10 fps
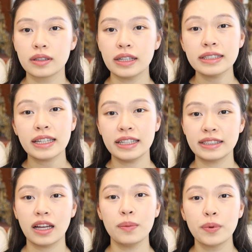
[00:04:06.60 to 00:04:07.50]
This is
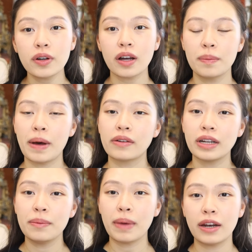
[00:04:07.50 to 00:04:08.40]
a book about
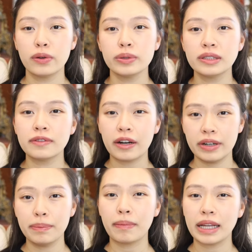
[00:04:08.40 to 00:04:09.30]
a man who is
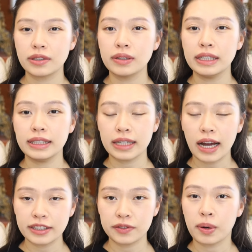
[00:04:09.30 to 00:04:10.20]
very mentally
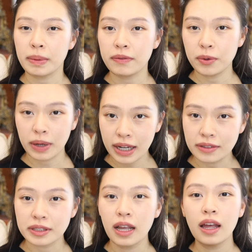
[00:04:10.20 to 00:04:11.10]
detached from everyone else.